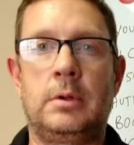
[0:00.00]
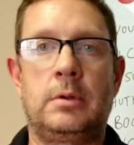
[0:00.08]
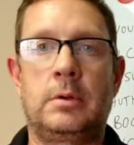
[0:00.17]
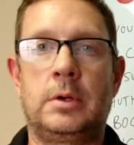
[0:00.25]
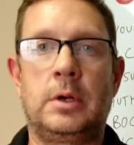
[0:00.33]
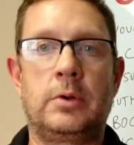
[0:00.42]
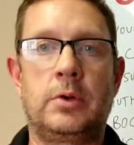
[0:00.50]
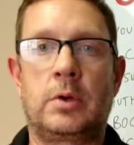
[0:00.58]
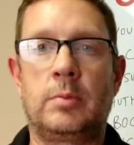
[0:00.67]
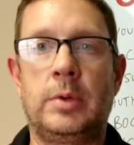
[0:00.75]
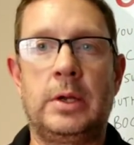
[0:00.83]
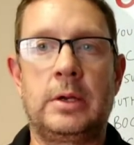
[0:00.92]
you
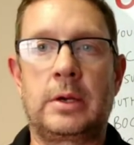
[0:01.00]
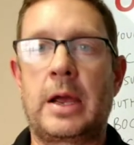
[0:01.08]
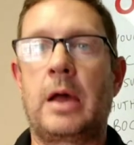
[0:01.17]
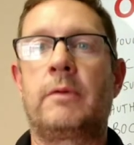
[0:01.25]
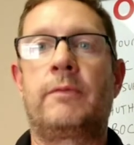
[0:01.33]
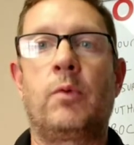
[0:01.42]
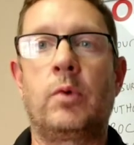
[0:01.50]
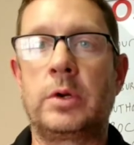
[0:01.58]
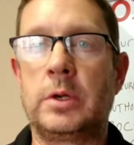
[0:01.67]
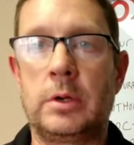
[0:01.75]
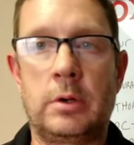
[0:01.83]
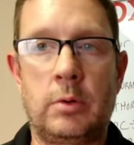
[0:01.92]
can be in
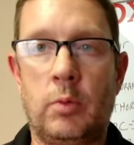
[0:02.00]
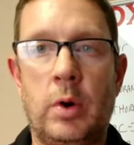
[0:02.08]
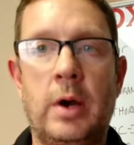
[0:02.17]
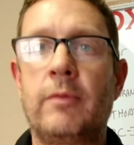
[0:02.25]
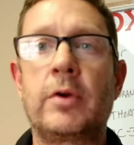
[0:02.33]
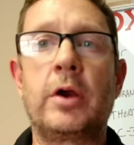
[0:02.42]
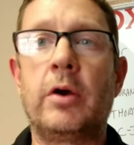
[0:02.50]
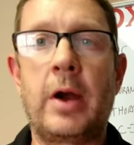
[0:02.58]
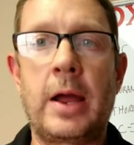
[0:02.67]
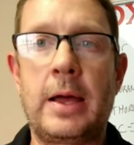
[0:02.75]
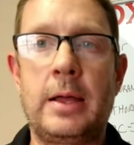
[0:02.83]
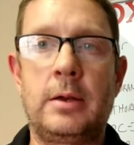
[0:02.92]
California or wherever you're
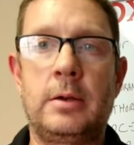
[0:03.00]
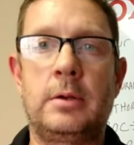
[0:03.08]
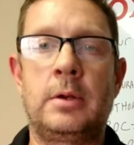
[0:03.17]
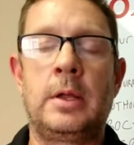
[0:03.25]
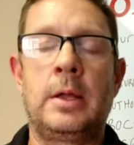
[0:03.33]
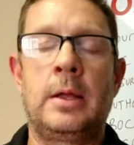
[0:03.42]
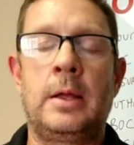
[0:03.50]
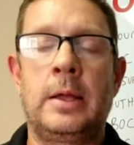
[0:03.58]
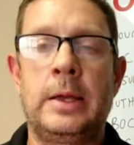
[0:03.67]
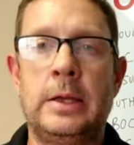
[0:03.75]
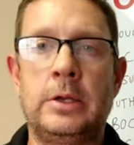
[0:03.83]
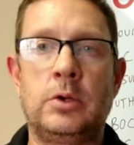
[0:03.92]
at,
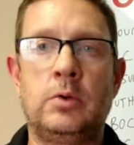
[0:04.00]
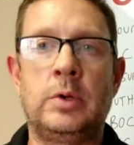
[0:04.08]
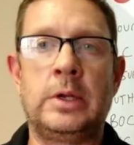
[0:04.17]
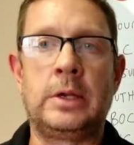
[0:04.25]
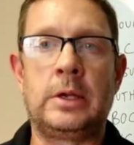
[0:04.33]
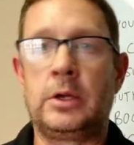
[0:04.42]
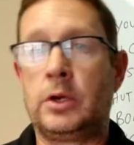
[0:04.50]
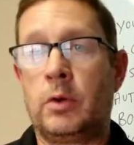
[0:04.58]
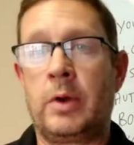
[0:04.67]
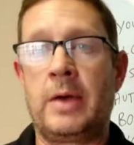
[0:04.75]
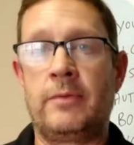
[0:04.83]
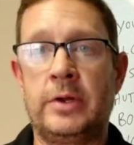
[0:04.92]
and you
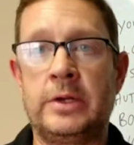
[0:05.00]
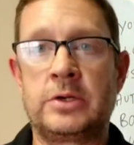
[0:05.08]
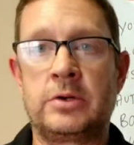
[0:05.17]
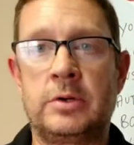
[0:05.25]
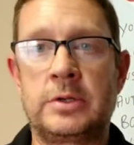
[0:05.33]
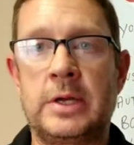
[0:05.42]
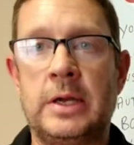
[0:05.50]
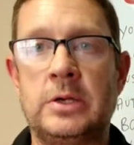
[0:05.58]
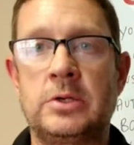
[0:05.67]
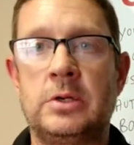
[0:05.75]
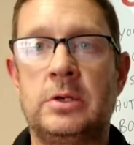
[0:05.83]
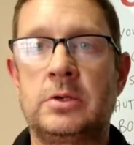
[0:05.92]
don't have an insurance
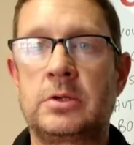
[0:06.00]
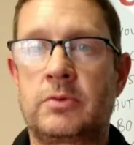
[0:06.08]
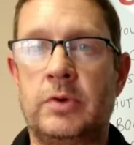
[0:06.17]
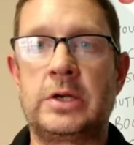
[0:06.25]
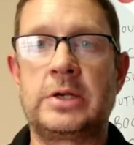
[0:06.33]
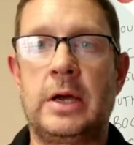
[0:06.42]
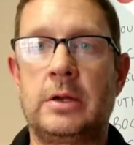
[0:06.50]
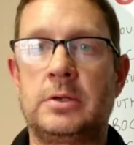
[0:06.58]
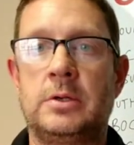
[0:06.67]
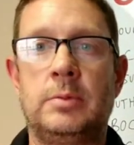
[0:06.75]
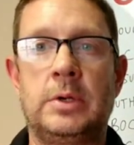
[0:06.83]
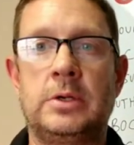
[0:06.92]
agent, just reach out
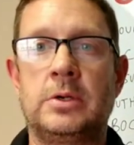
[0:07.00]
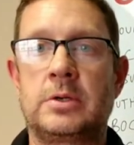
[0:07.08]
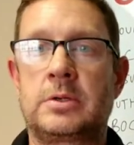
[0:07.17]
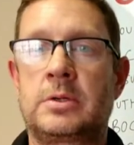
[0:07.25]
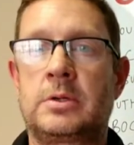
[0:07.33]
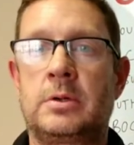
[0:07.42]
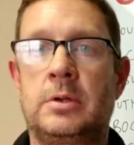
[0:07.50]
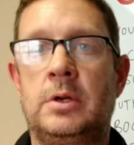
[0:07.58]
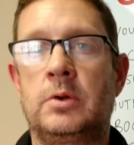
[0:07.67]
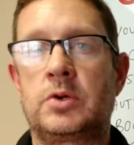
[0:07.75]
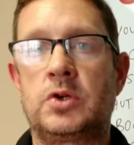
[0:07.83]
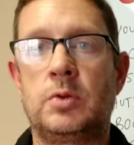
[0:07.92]
to me. Just
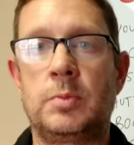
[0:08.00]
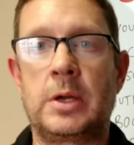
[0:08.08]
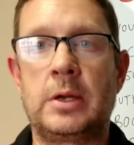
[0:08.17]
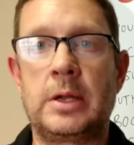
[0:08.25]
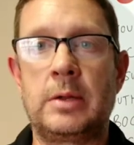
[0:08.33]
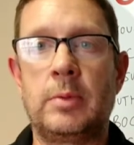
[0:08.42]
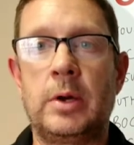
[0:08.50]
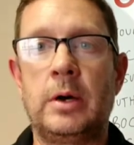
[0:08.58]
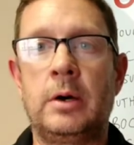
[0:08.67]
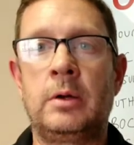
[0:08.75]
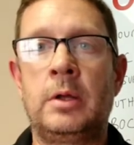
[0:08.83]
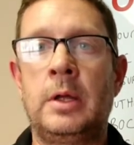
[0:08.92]
shoot me an
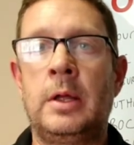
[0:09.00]
email.